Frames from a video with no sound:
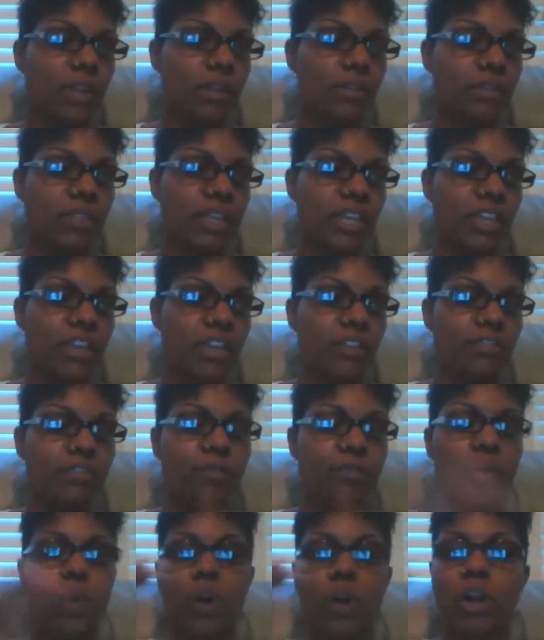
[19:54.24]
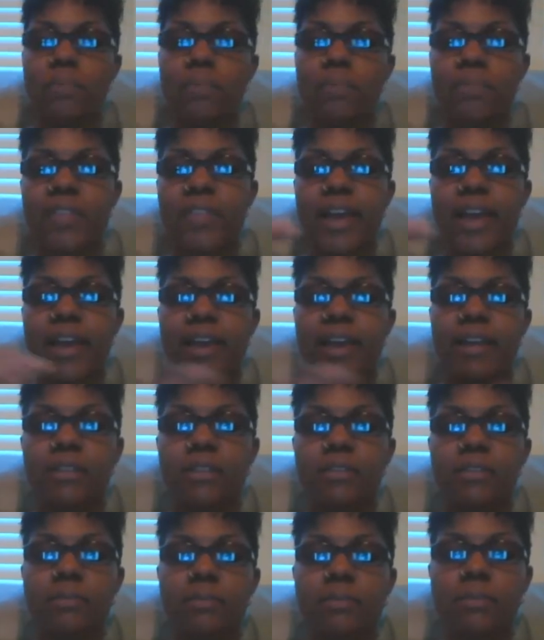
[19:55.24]
the form that
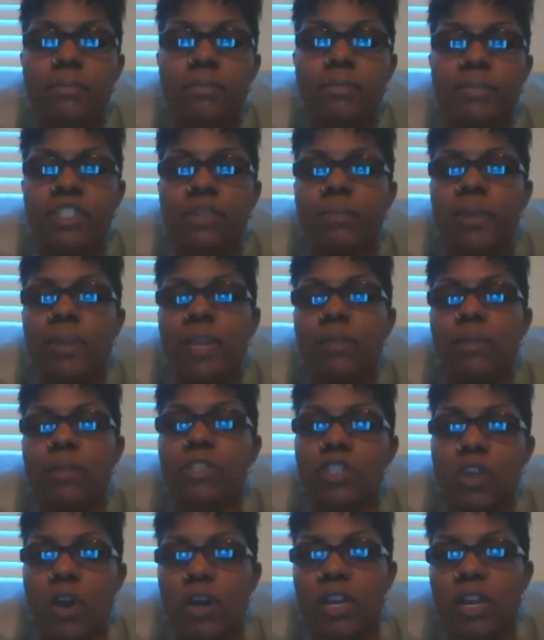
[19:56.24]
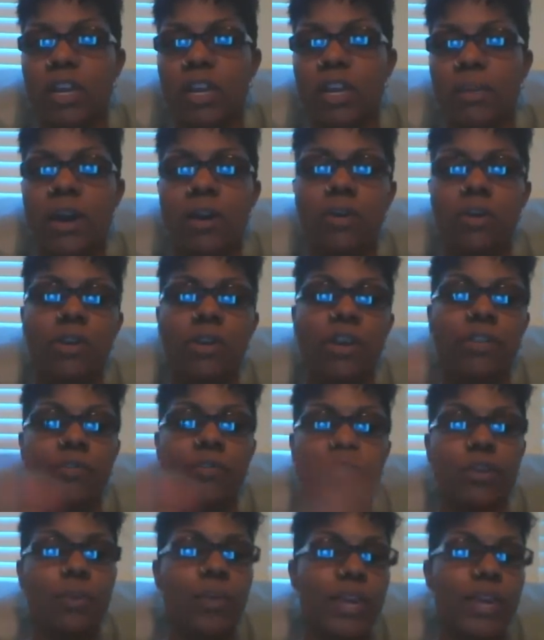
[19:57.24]
Mr. Bean was talking about a
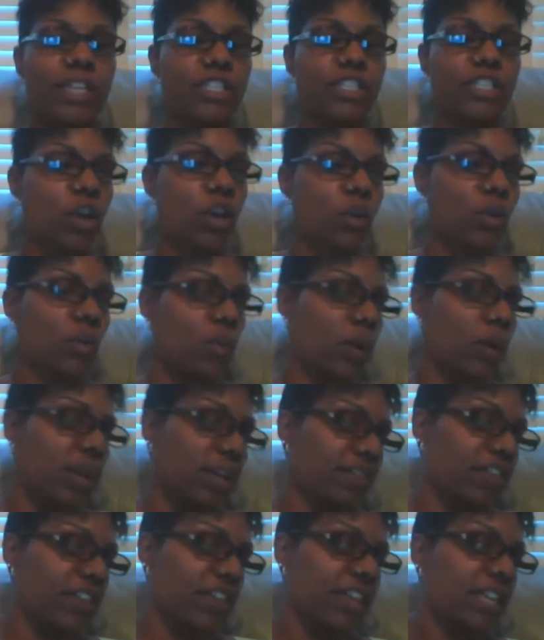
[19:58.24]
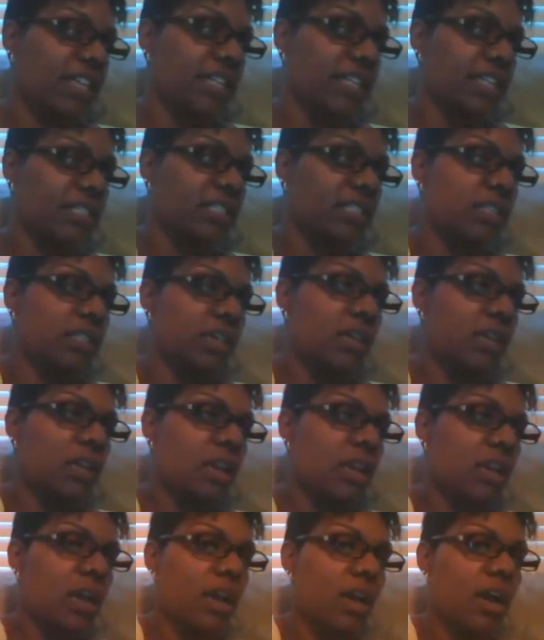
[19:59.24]
few weeks ago in one of his
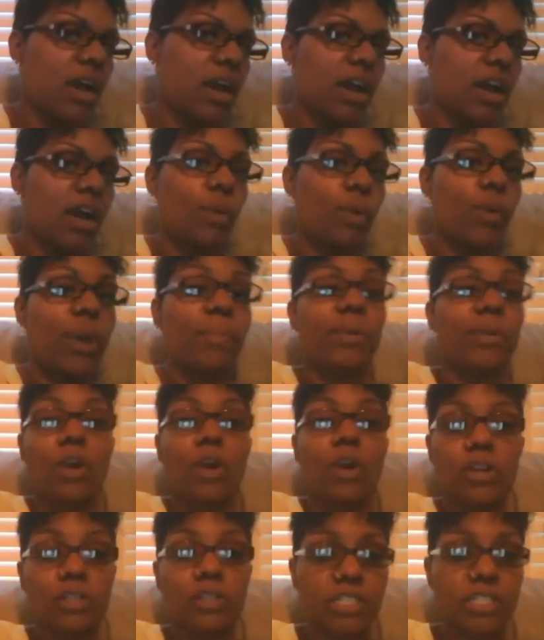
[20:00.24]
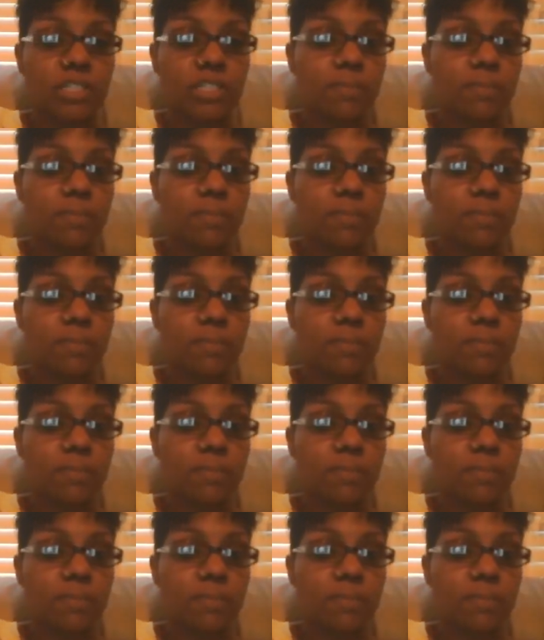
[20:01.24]
webinars.